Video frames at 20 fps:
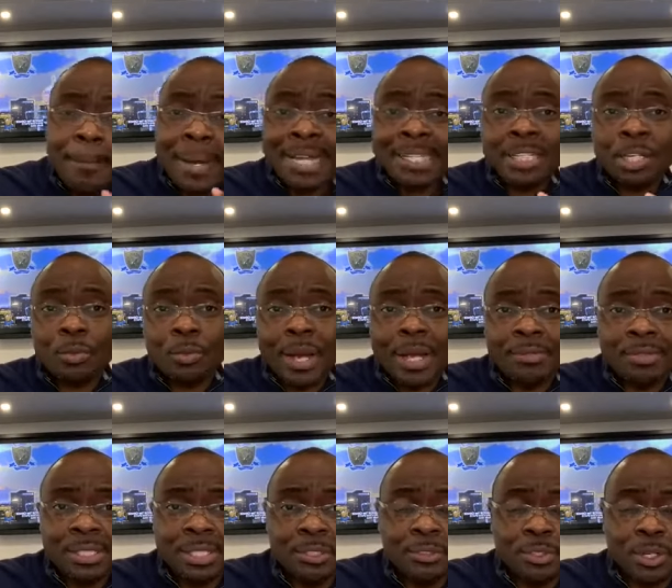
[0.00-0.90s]
Battered
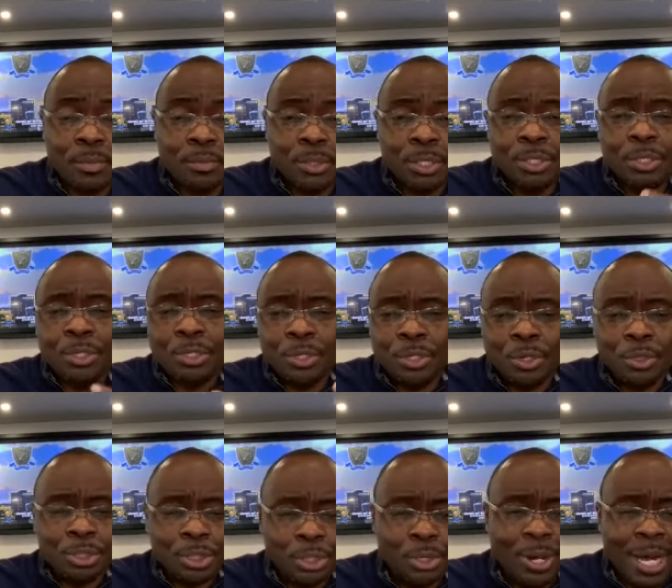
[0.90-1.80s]
wife syndrome. You, you
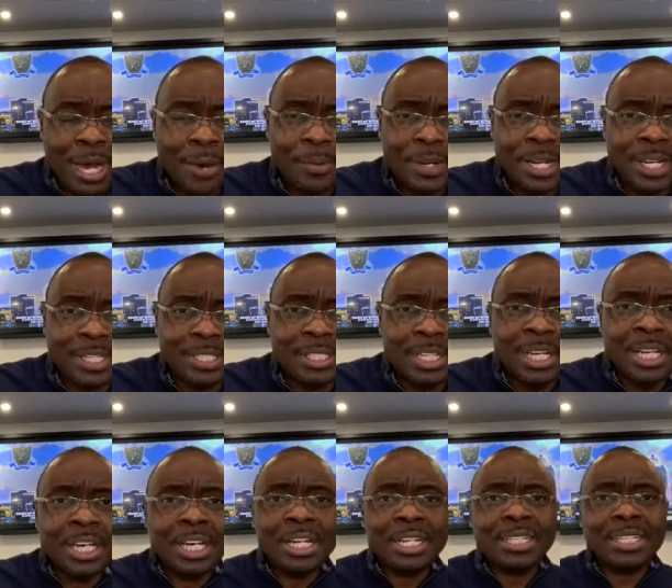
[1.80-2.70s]
know, you know how it is
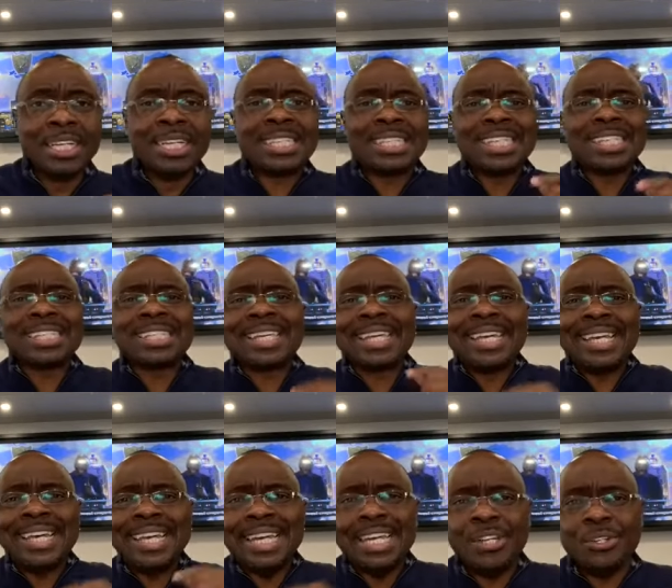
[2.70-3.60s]
this is
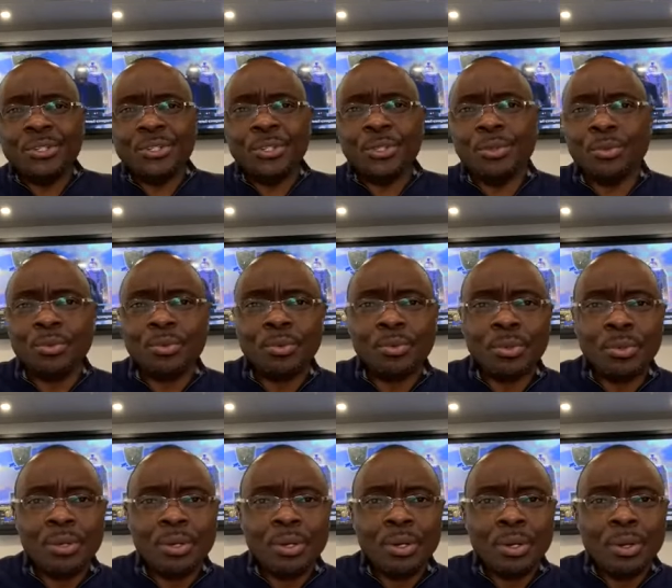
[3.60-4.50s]
killing you.
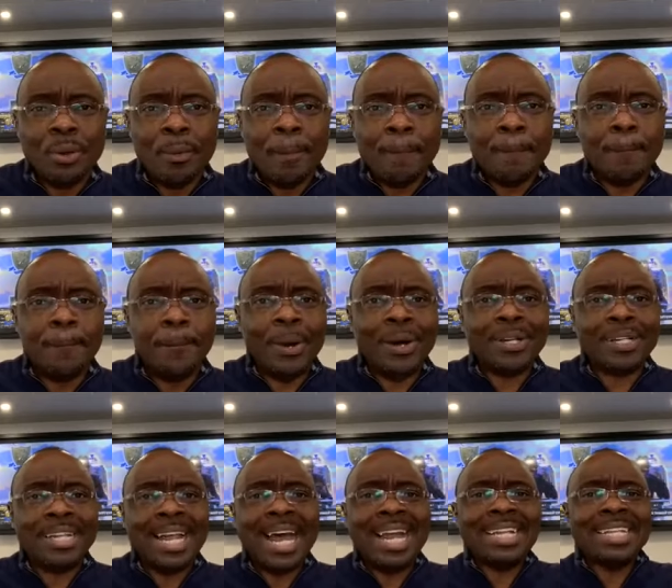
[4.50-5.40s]

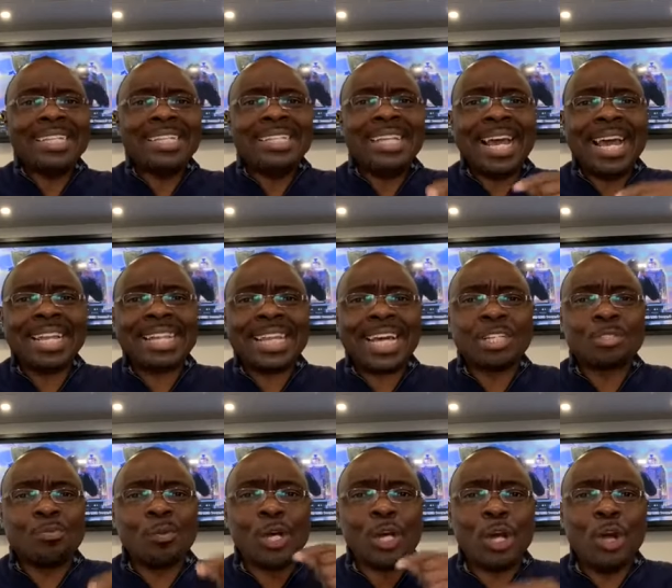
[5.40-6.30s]
But that death
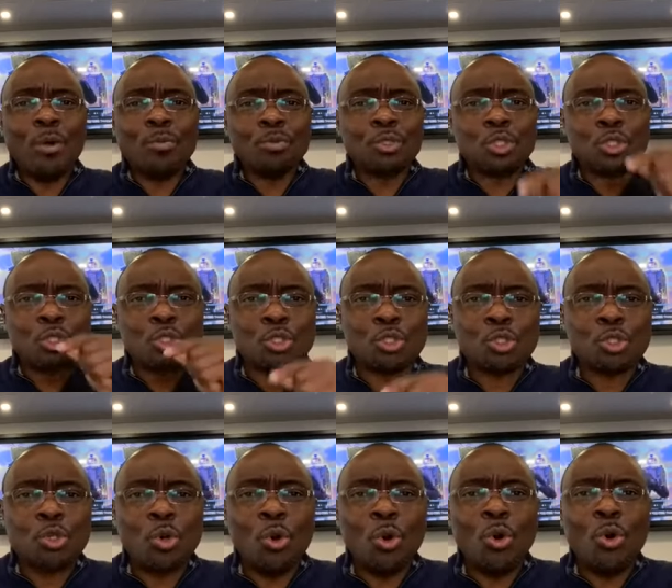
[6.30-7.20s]
has become
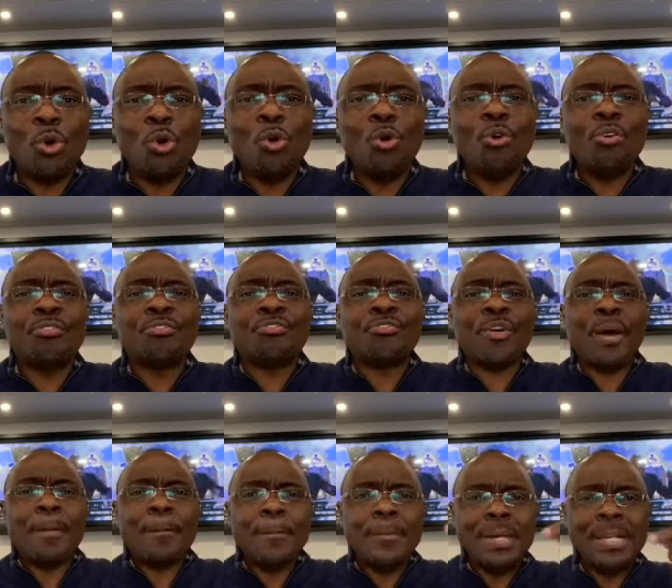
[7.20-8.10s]
so
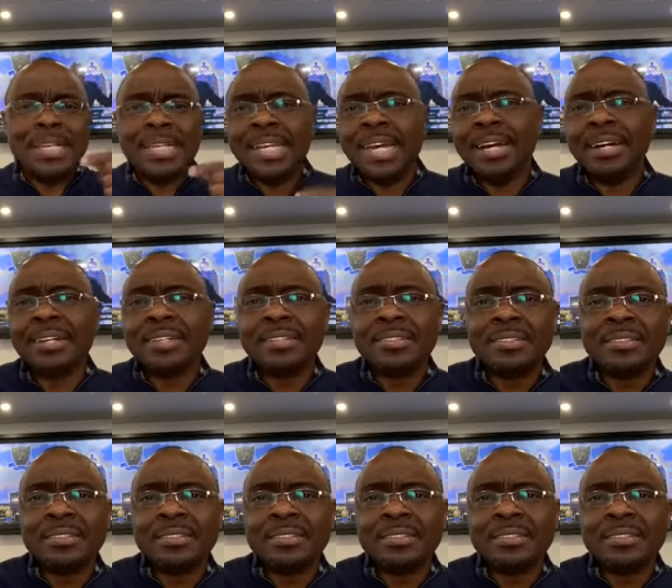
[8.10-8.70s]
familiar,